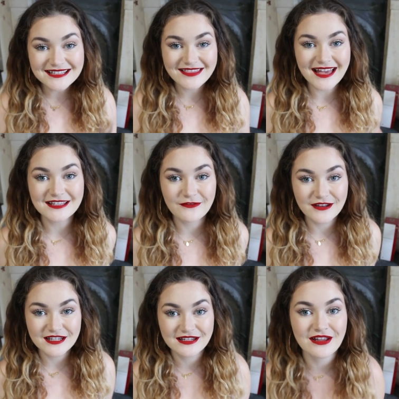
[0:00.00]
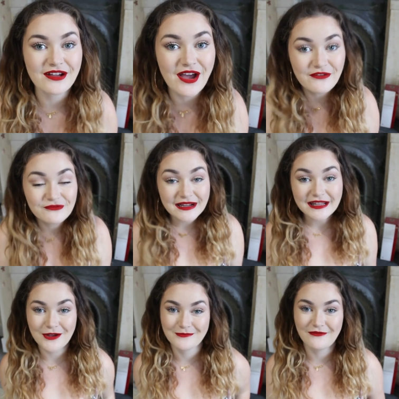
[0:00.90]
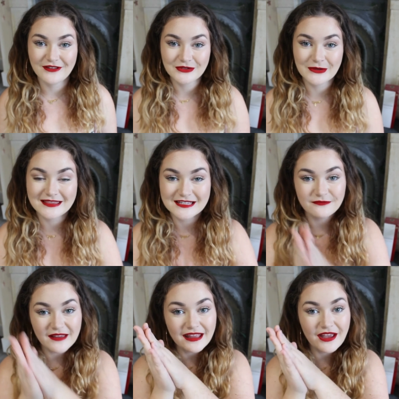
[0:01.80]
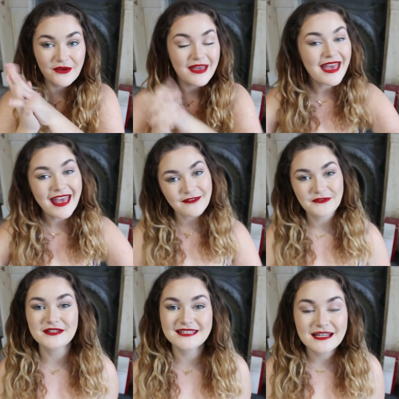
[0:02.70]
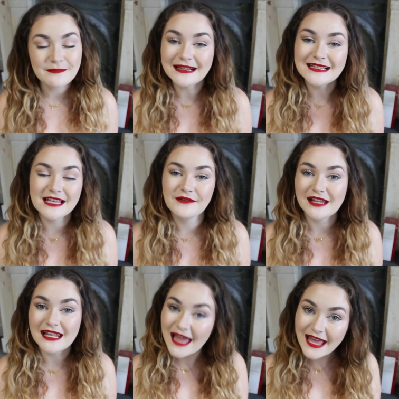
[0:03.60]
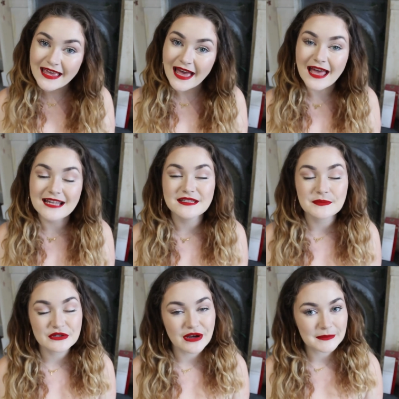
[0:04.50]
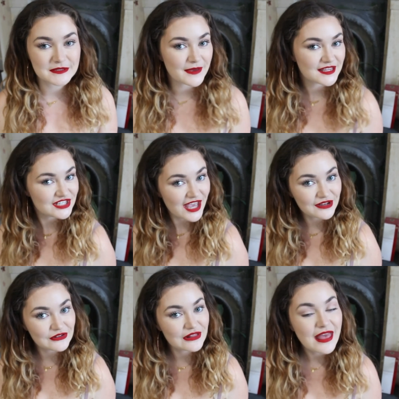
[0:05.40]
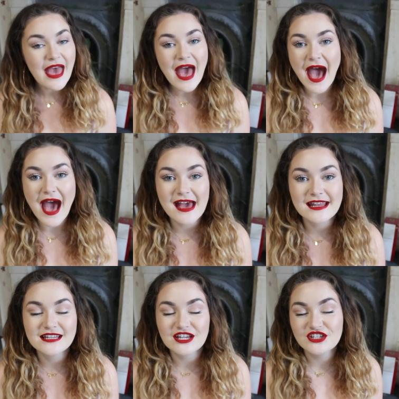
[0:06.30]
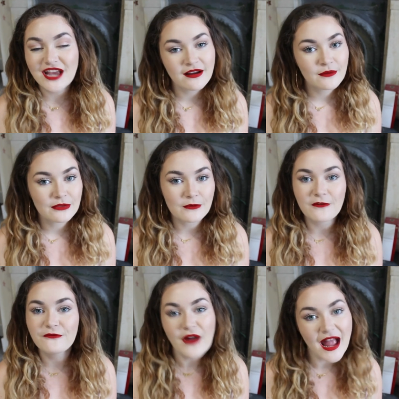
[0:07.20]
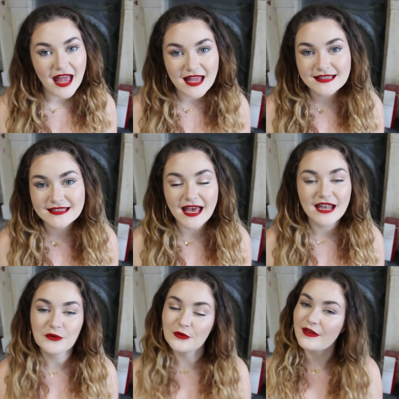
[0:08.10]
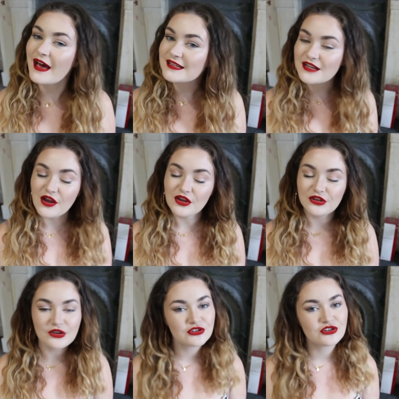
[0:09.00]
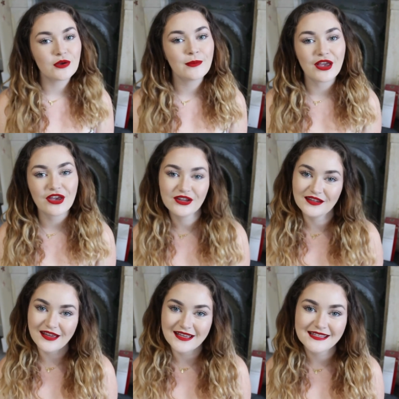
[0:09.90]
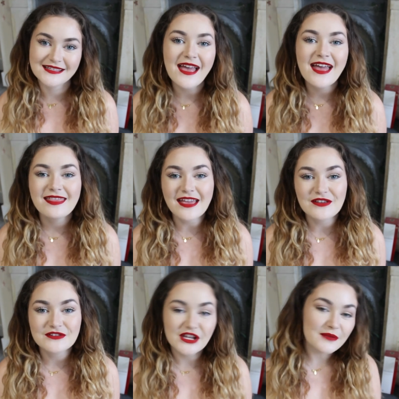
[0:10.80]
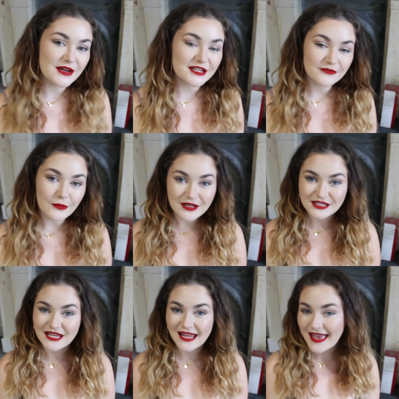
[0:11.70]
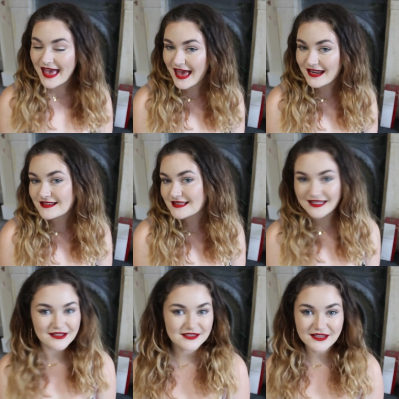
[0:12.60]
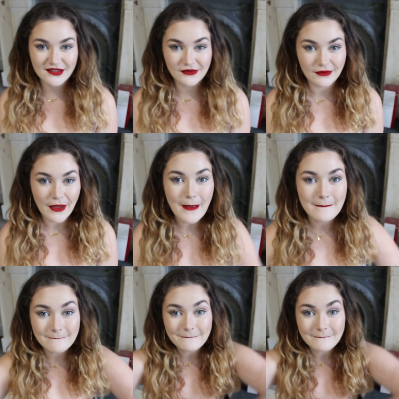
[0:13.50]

so that's the finished look. I really hope you've enjoyed this video. If you did, please give it a like and subscribe to my channel and share it with all your friends and all that YouTube goodness. Thank you so much for watching and I'll see you soon.